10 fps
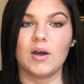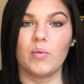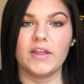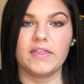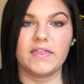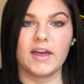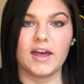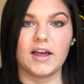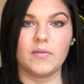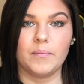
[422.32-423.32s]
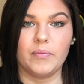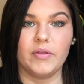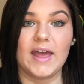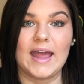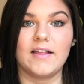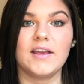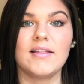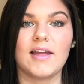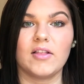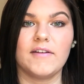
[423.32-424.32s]
with the aliens
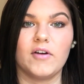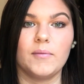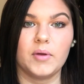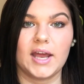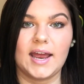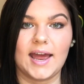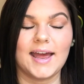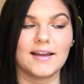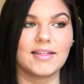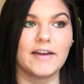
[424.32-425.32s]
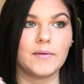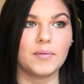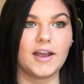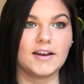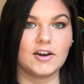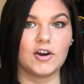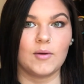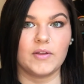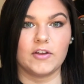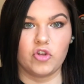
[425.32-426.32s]
that live on Planet X have implanted her
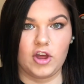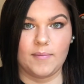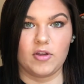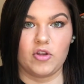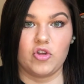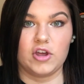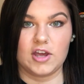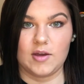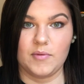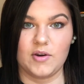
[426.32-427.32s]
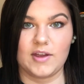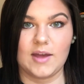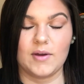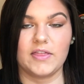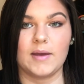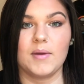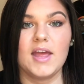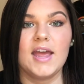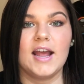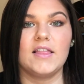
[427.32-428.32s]
with a chip so that she can communicate with them.
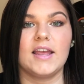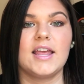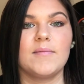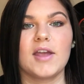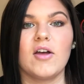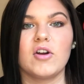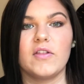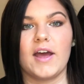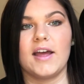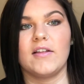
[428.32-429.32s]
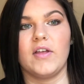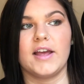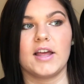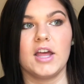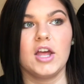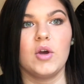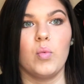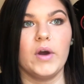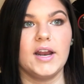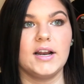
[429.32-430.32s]
And they keep telling her that like
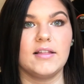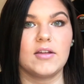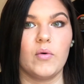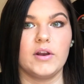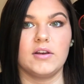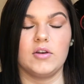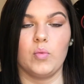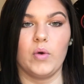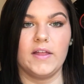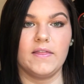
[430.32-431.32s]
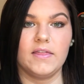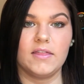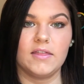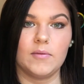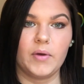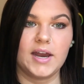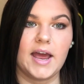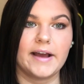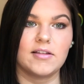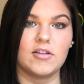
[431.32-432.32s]
when Planet
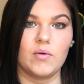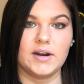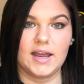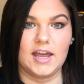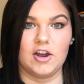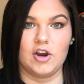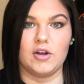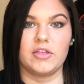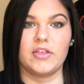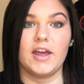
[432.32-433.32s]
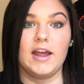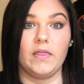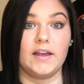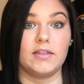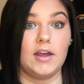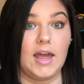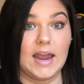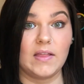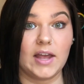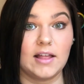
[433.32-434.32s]
X is going to hit Earth, and like the
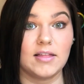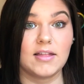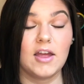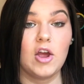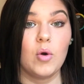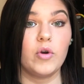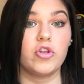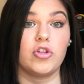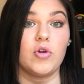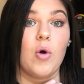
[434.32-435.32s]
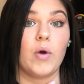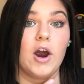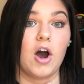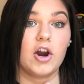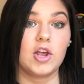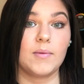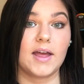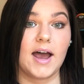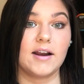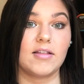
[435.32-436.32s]
aliens, which is where our
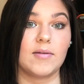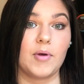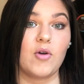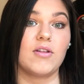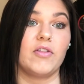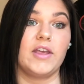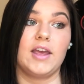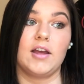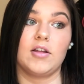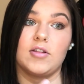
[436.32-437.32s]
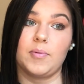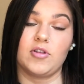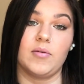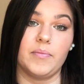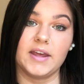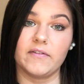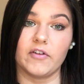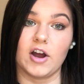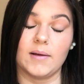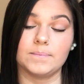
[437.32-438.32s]
humankind is supposedly supposed to be
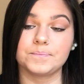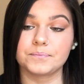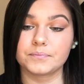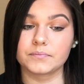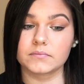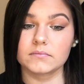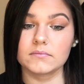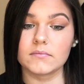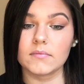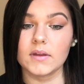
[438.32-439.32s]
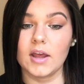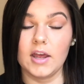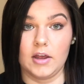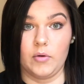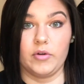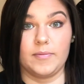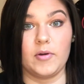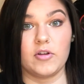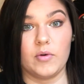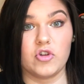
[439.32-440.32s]
from, or we're
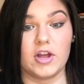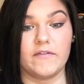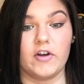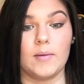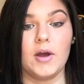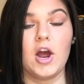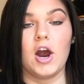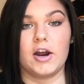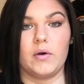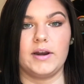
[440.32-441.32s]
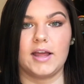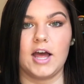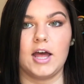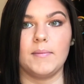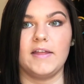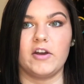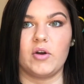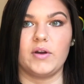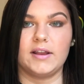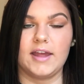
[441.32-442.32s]
supposed to originate from, are going to come and they're
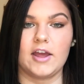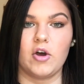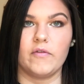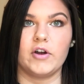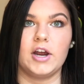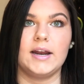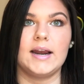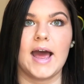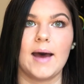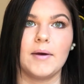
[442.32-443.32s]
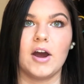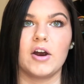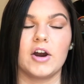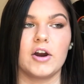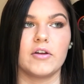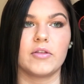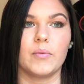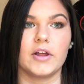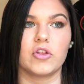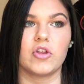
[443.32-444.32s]
going to take over and inhabit our Earth,
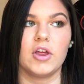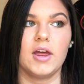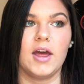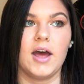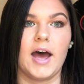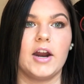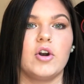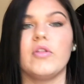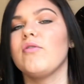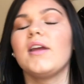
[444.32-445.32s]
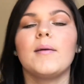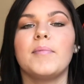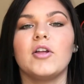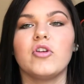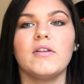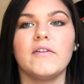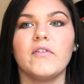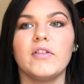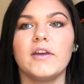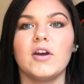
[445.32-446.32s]
which I don't know. There's like a bunch of
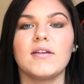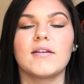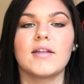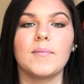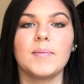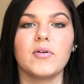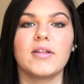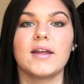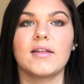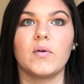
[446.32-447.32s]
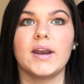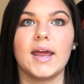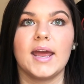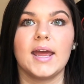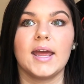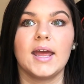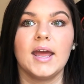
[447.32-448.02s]
different theories. Like some people say it's going to hit